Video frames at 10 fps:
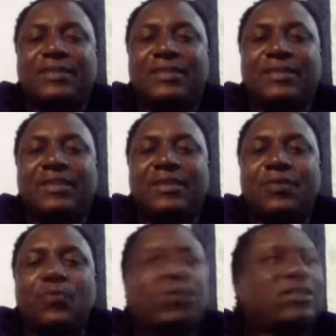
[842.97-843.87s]
property,
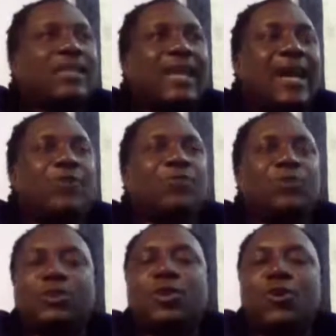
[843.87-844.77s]
what,
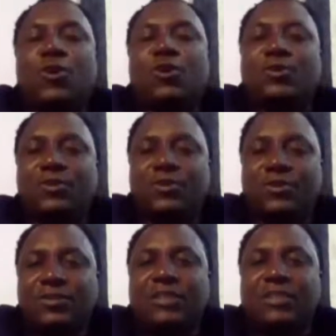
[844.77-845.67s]
how does the
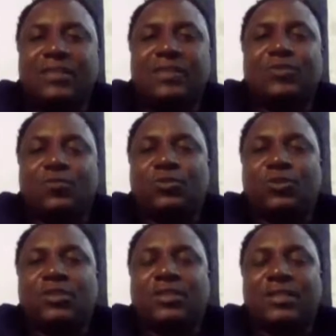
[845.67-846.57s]
law deal
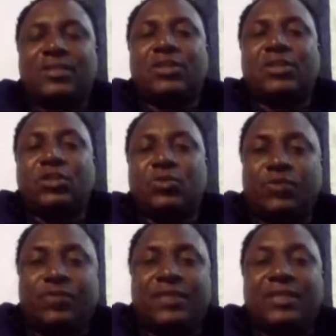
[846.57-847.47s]
with such things
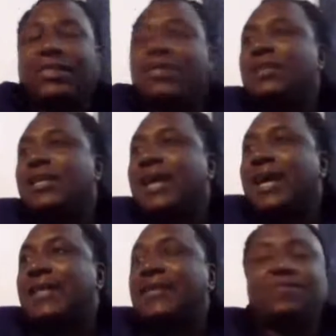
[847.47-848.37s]
swiftly
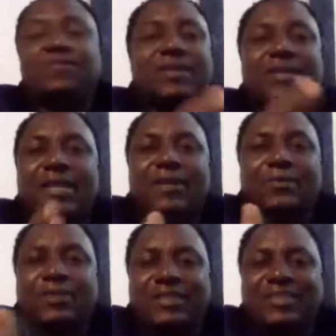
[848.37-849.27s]
and
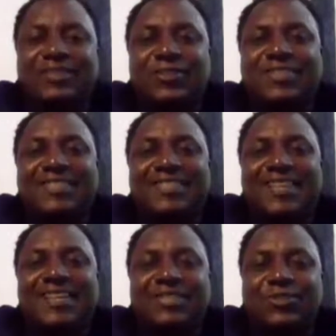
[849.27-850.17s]

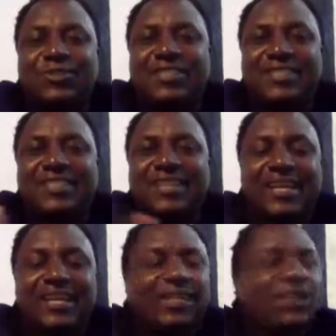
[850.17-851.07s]
justice delayed is justice
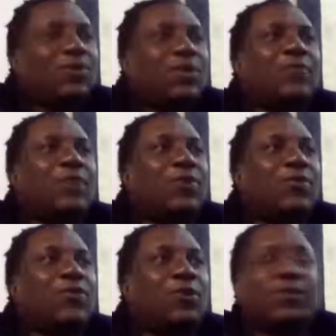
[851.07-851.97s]
denied so that
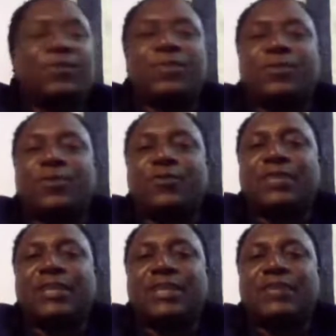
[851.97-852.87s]
we're not locked up in
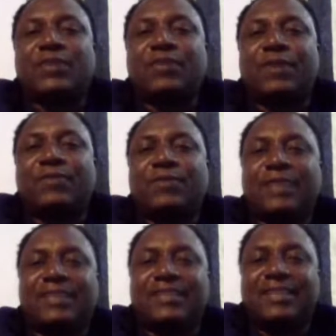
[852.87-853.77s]
court for the next 25 to
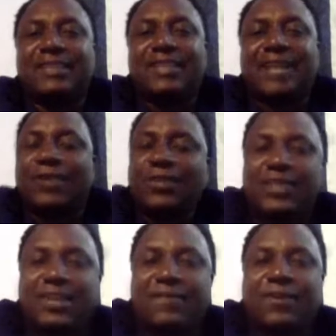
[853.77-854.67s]
30 years and
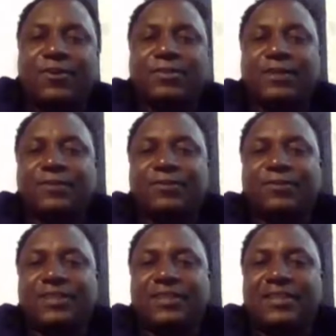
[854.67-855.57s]
nothing ever comes out
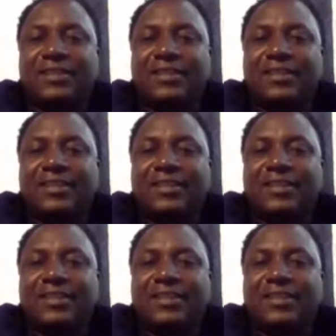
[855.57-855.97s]
of it.